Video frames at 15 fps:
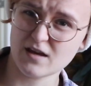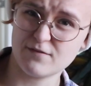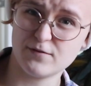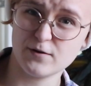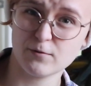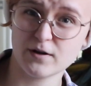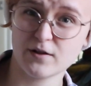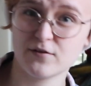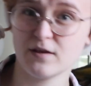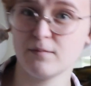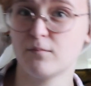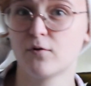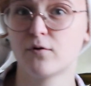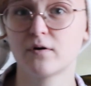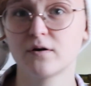If you want to see
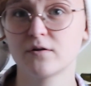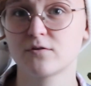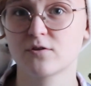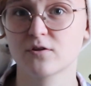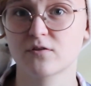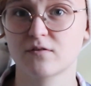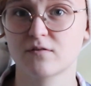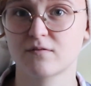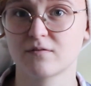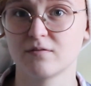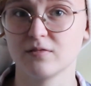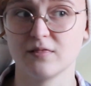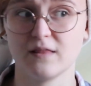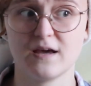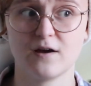more, just
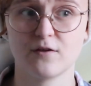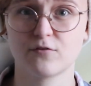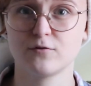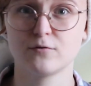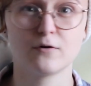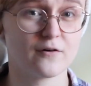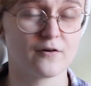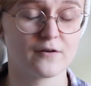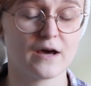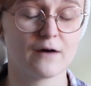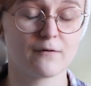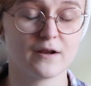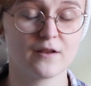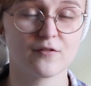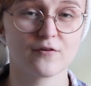let us know on
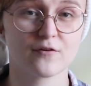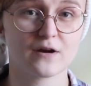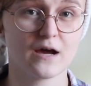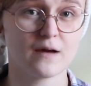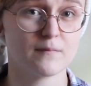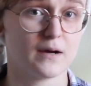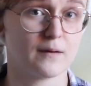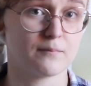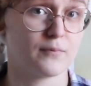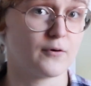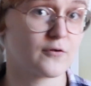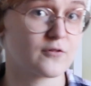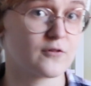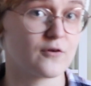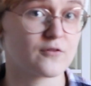our Instagram at
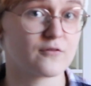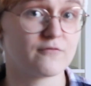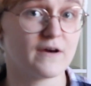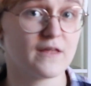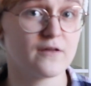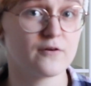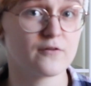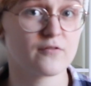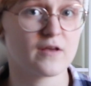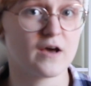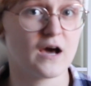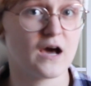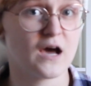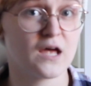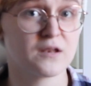pawsclawsandfeathers,
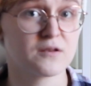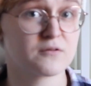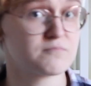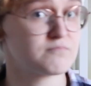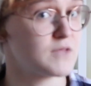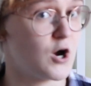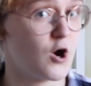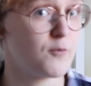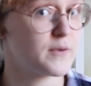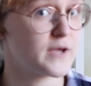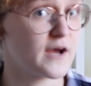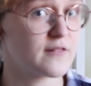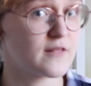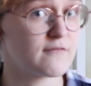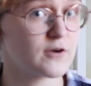and I hope you
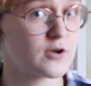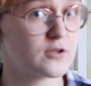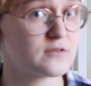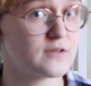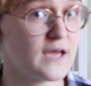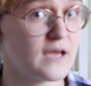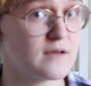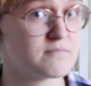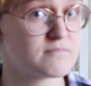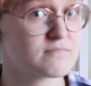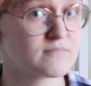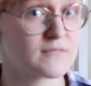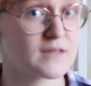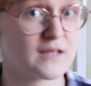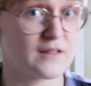guys have a good day.
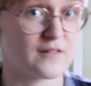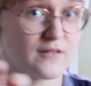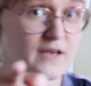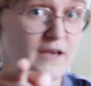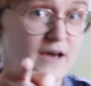See